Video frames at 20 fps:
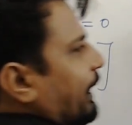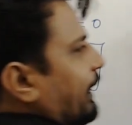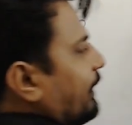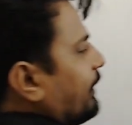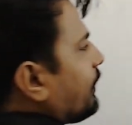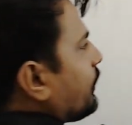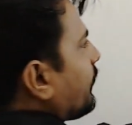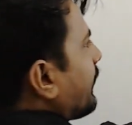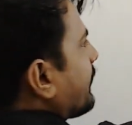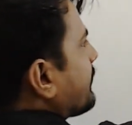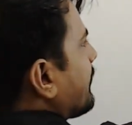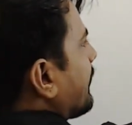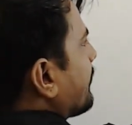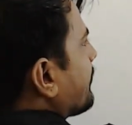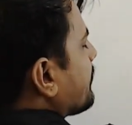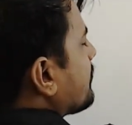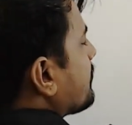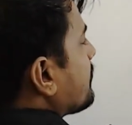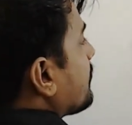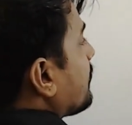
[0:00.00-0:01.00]
to
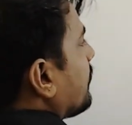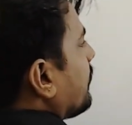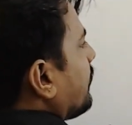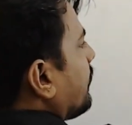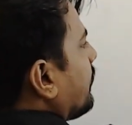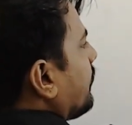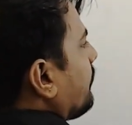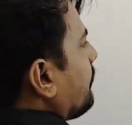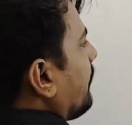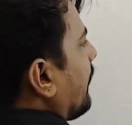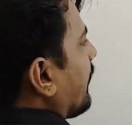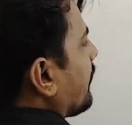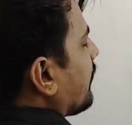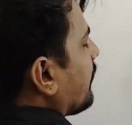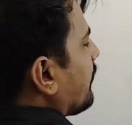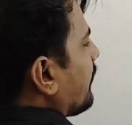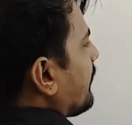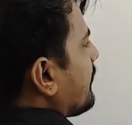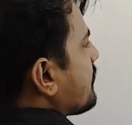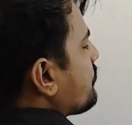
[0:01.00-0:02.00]
x-axis, parallel
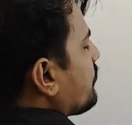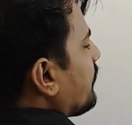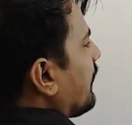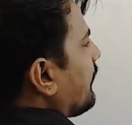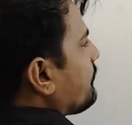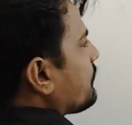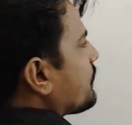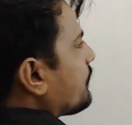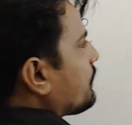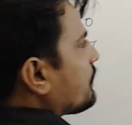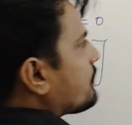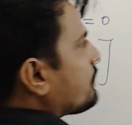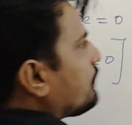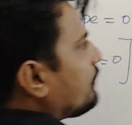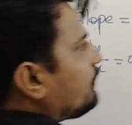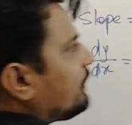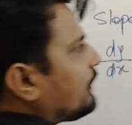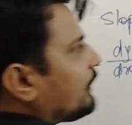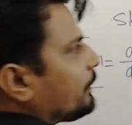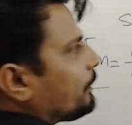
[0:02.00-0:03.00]
lines will have 0
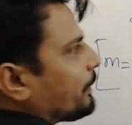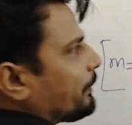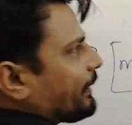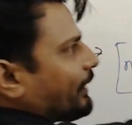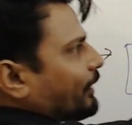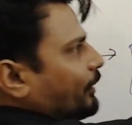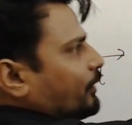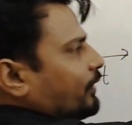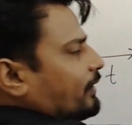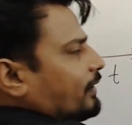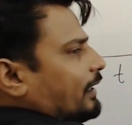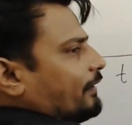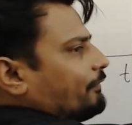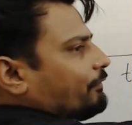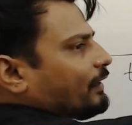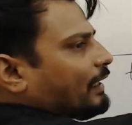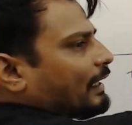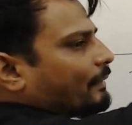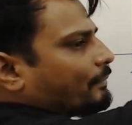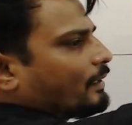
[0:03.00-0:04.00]
slope, perpendicular line
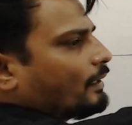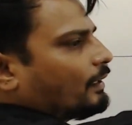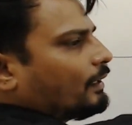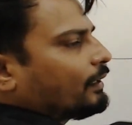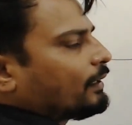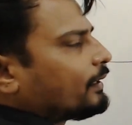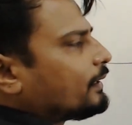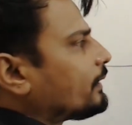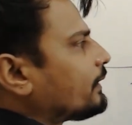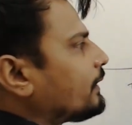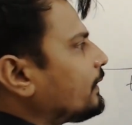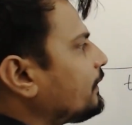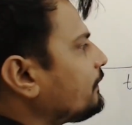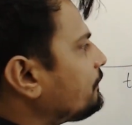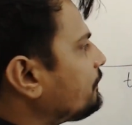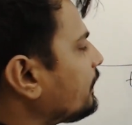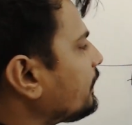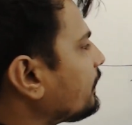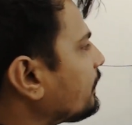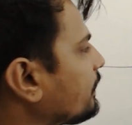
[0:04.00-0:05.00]
will have the
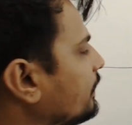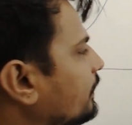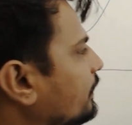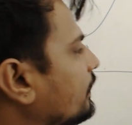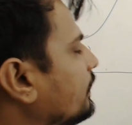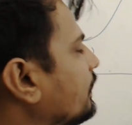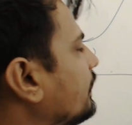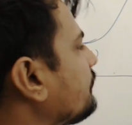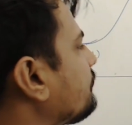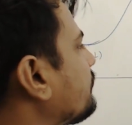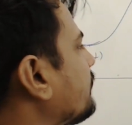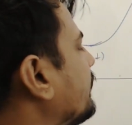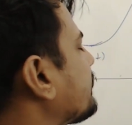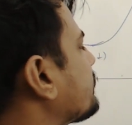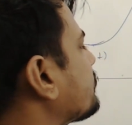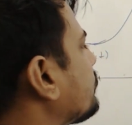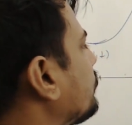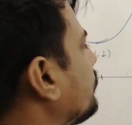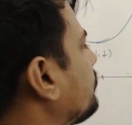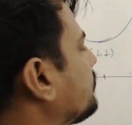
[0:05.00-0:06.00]
infinite
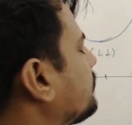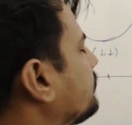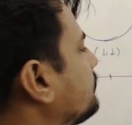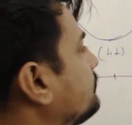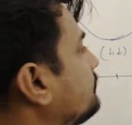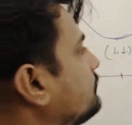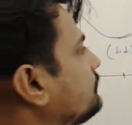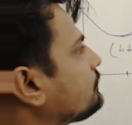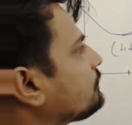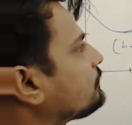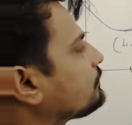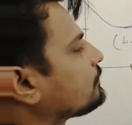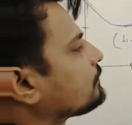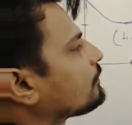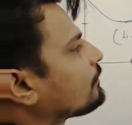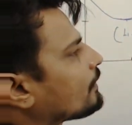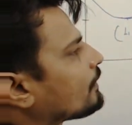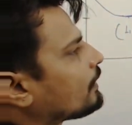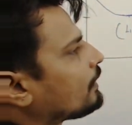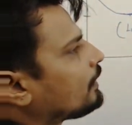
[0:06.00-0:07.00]
slope.
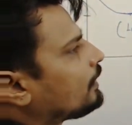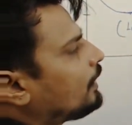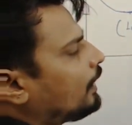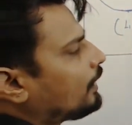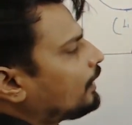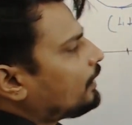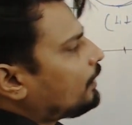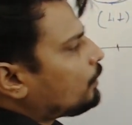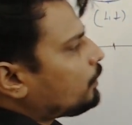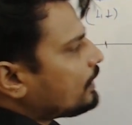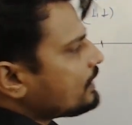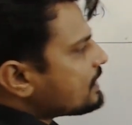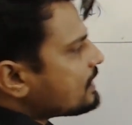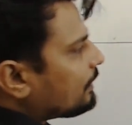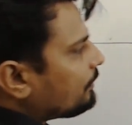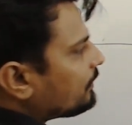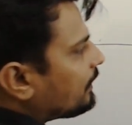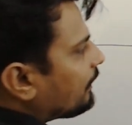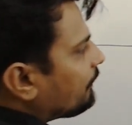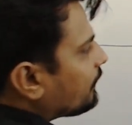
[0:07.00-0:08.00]
Now once
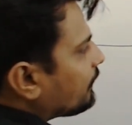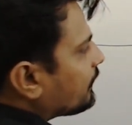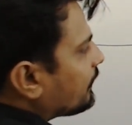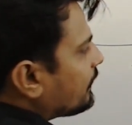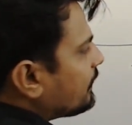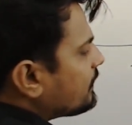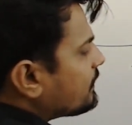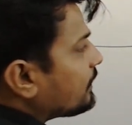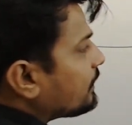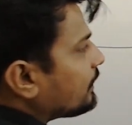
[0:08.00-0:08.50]
I'm done with this,